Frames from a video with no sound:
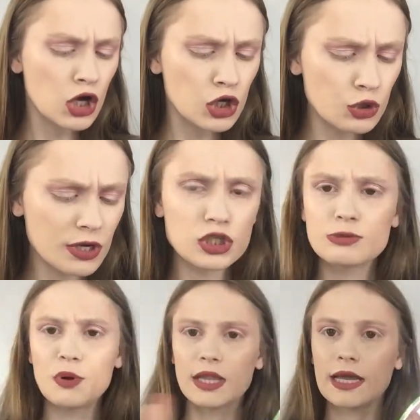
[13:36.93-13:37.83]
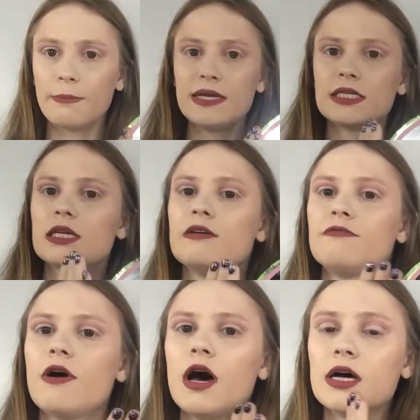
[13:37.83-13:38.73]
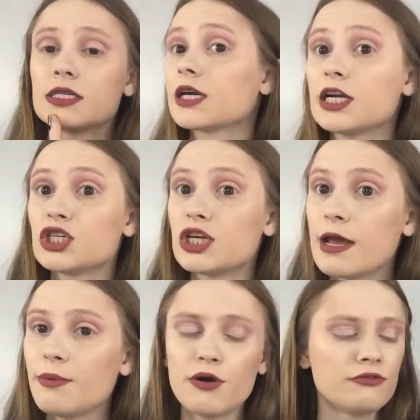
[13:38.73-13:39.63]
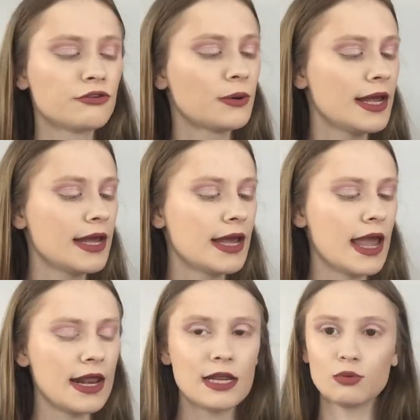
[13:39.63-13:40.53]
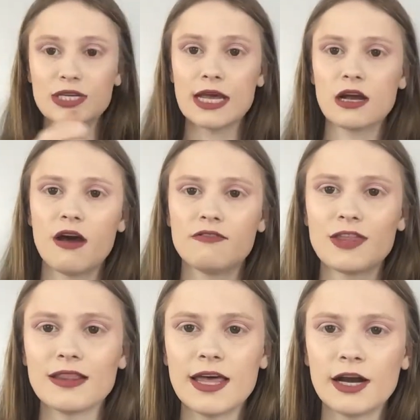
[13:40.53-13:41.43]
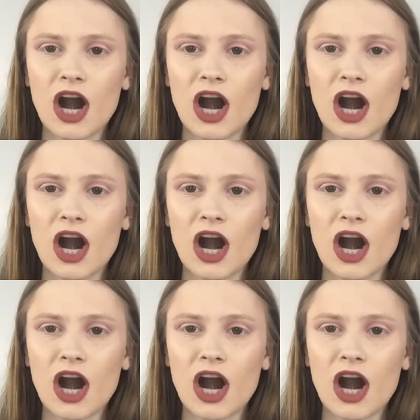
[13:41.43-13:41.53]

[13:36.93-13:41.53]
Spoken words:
you can just put like a piece of scotch tape over it and it'll take off that layer.